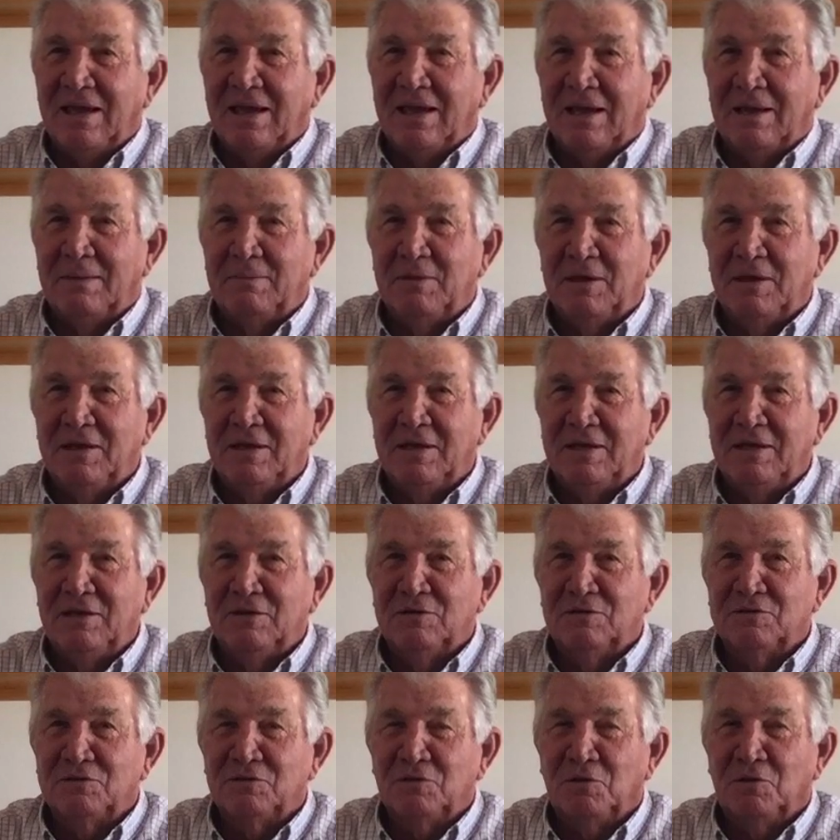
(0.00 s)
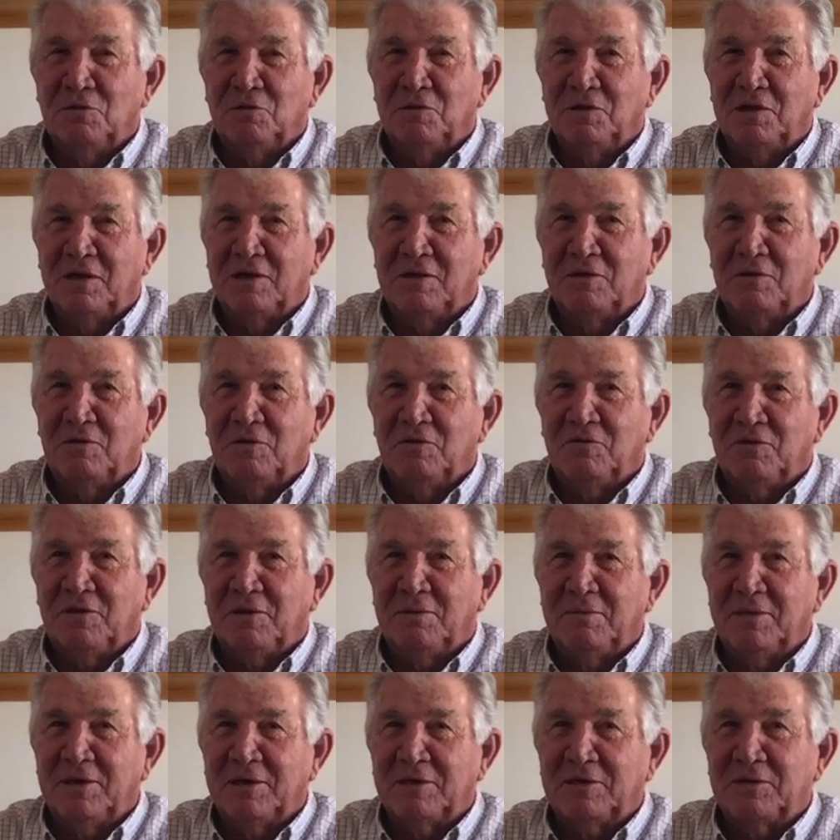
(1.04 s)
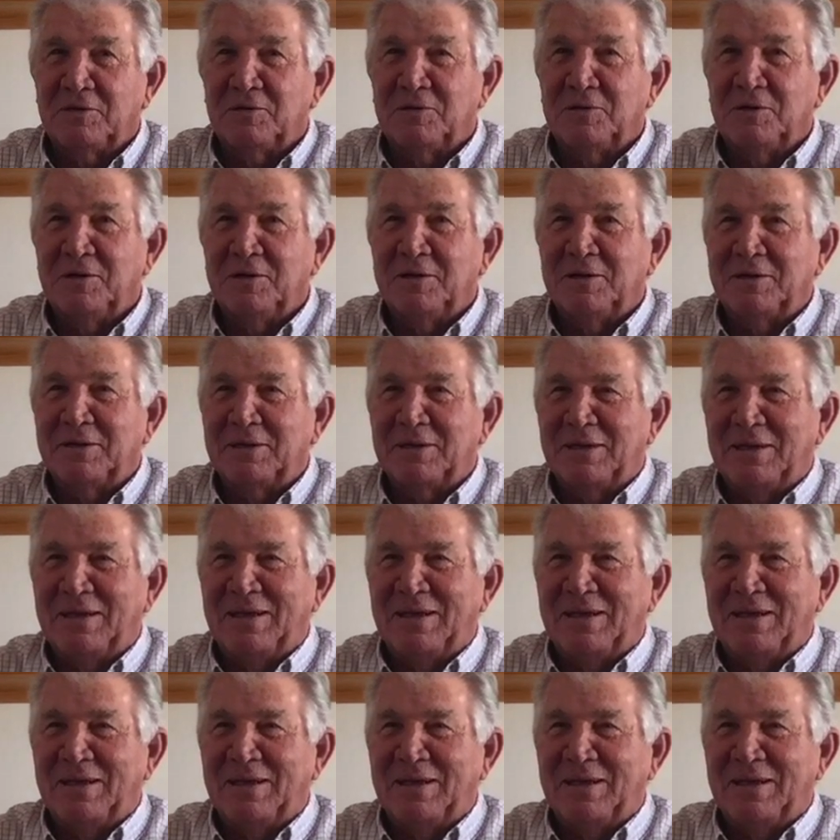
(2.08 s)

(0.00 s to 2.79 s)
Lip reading: I'm 80 years old. I don't know if I'll make it or not.